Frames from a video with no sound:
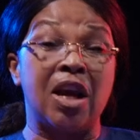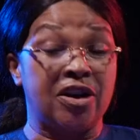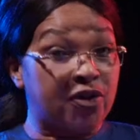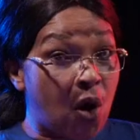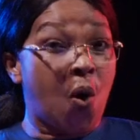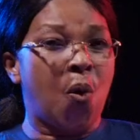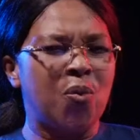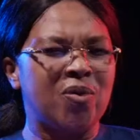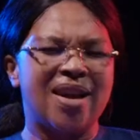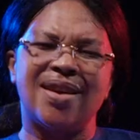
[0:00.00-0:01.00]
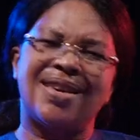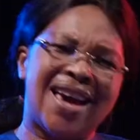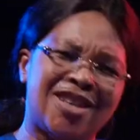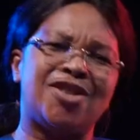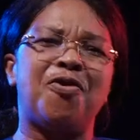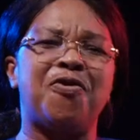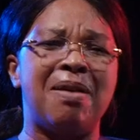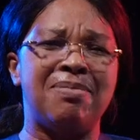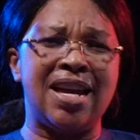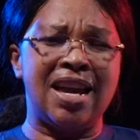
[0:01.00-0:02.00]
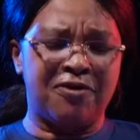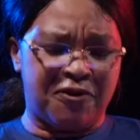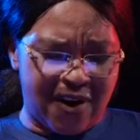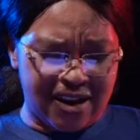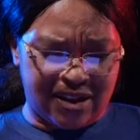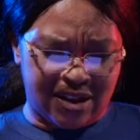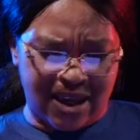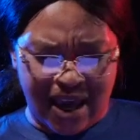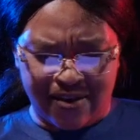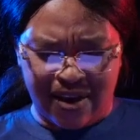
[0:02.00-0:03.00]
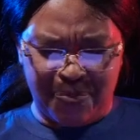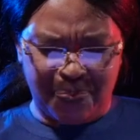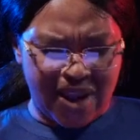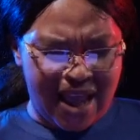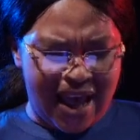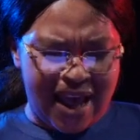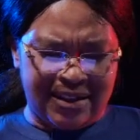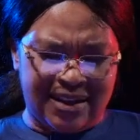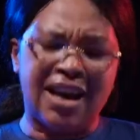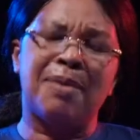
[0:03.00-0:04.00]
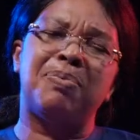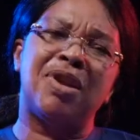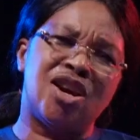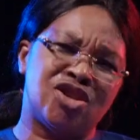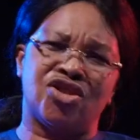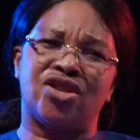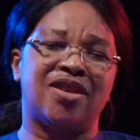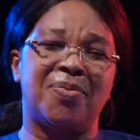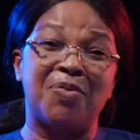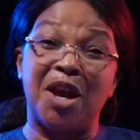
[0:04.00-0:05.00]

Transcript: So get your family and friends together and take a plunge.